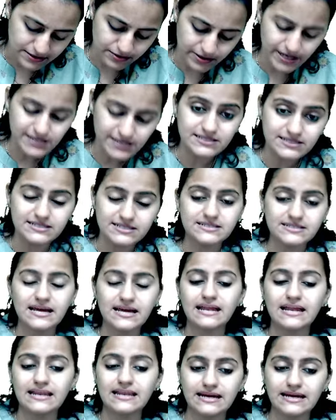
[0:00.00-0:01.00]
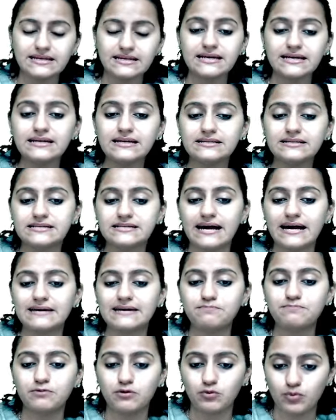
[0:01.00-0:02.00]
Okay, this is LAD
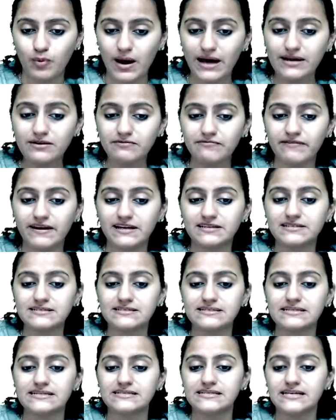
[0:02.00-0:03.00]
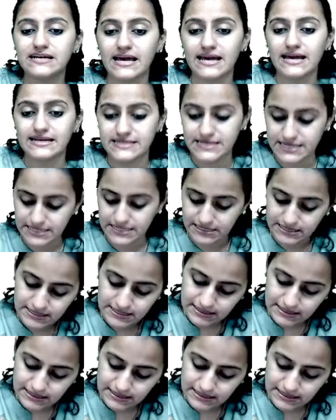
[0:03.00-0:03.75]
type 1 where it is CD18,